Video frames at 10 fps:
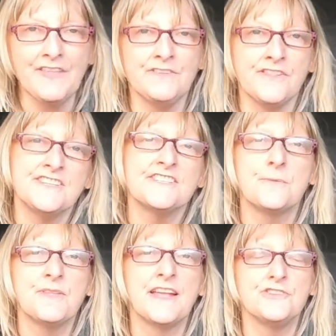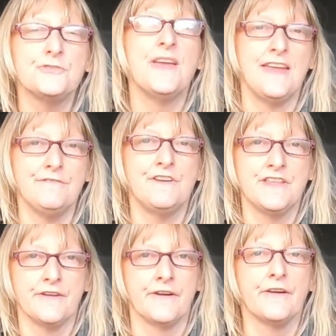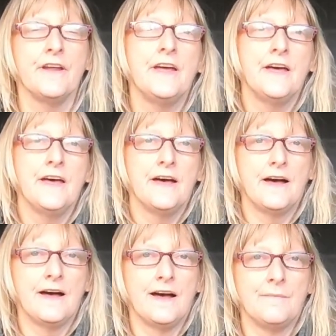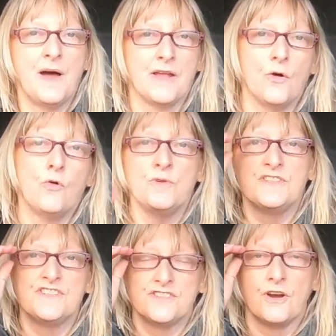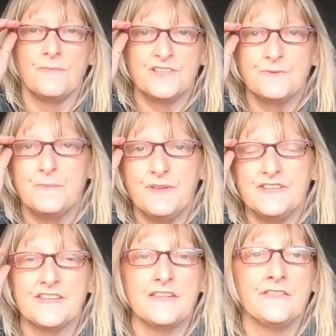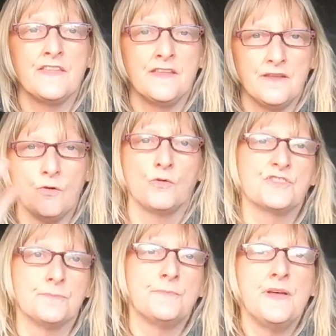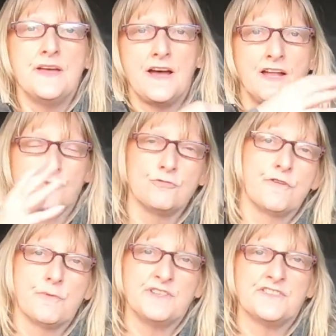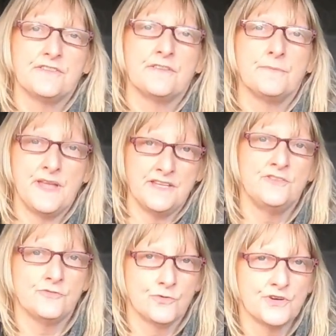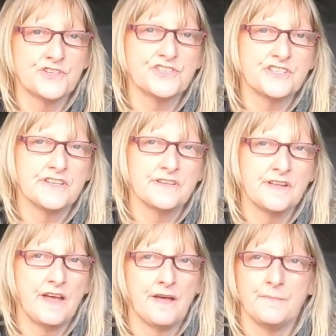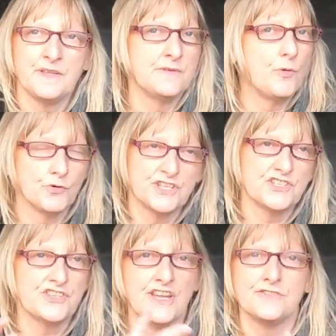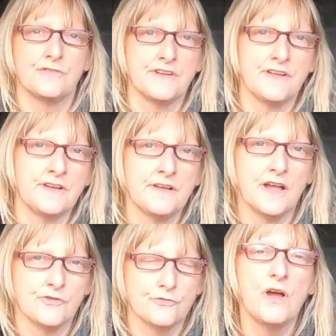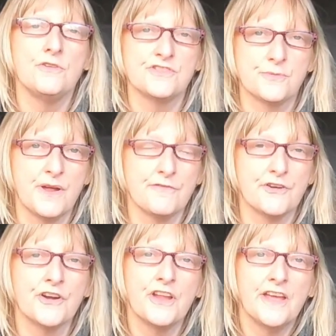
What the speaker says: Now this is something I do every year. I always start my sweet peas in the autumn and overwinter them indoors in the potting shed or in a grow house or whatever,